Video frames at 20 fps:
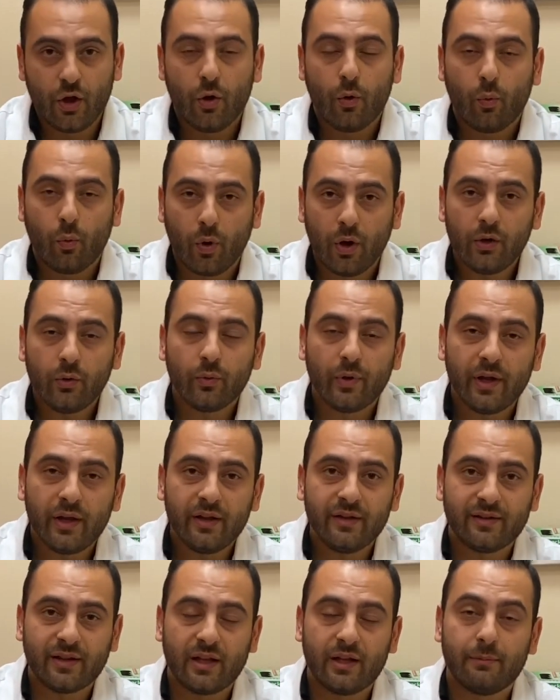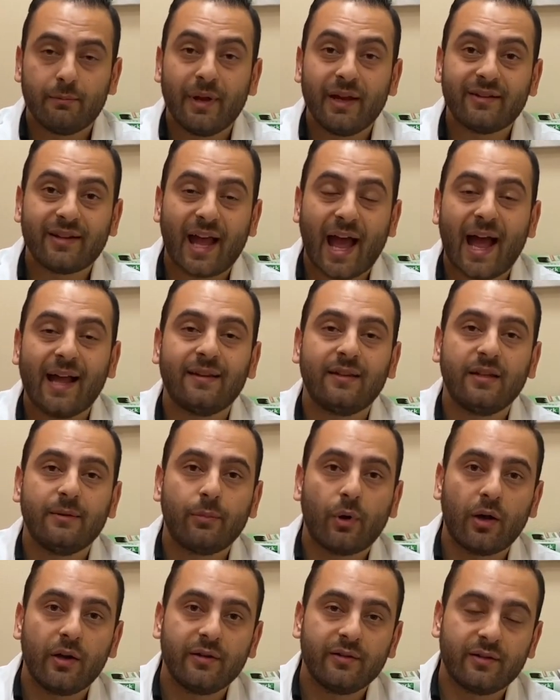One way is that it makes
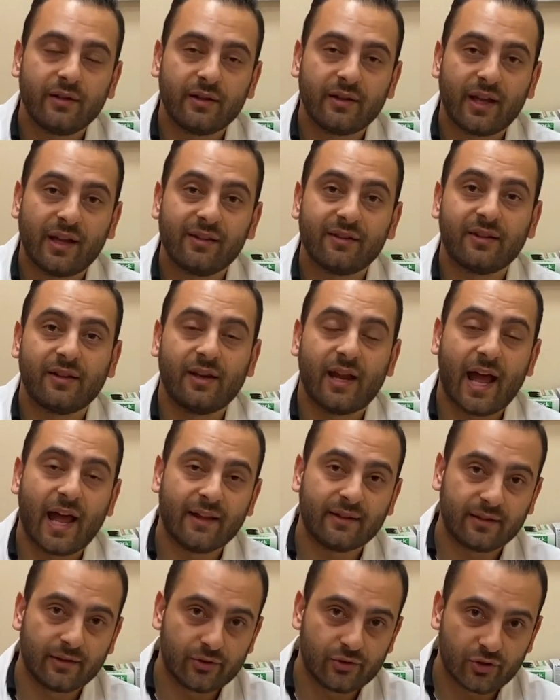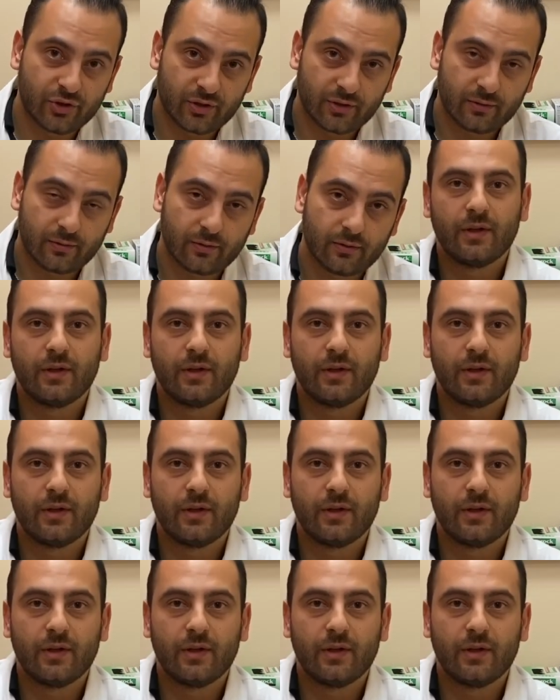antibodies against an antigen.